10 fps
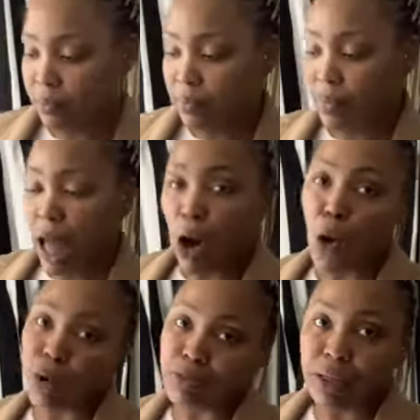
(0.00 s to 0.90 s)
I always
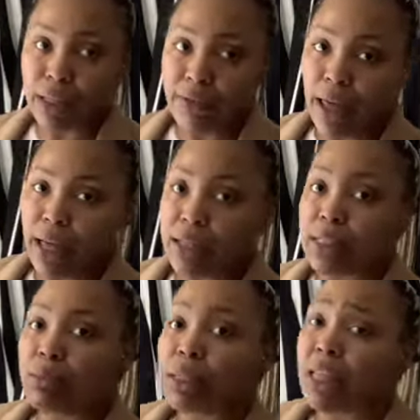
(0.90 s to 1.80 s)
believe that. Some
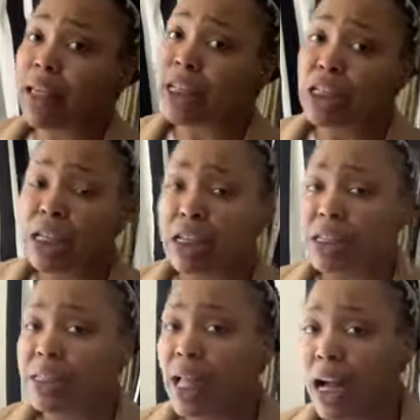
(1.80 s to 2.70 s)
say that change is
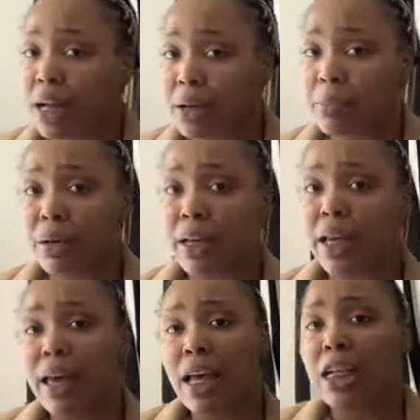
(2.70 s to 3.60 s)
not good, but
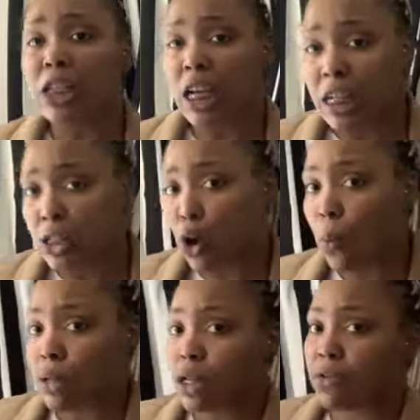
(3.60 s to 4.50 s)
change is always
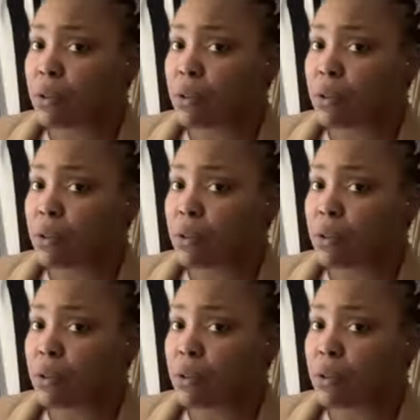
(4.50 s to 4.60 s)
good for the